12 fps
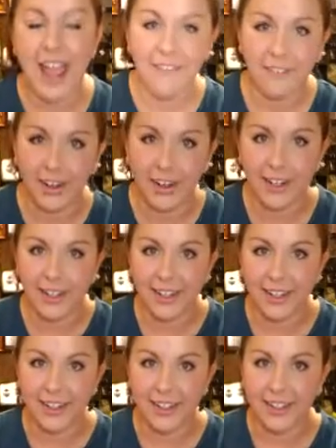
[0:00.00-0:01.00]
ever,
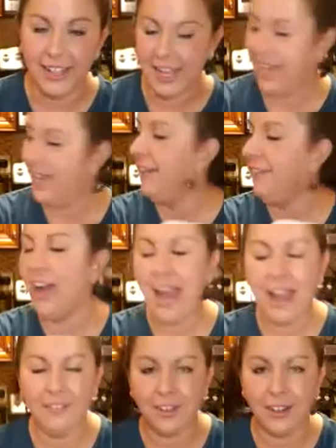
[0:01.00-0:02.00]
ever,
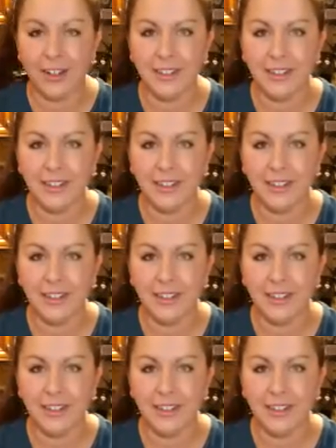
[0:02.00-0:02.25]
ever.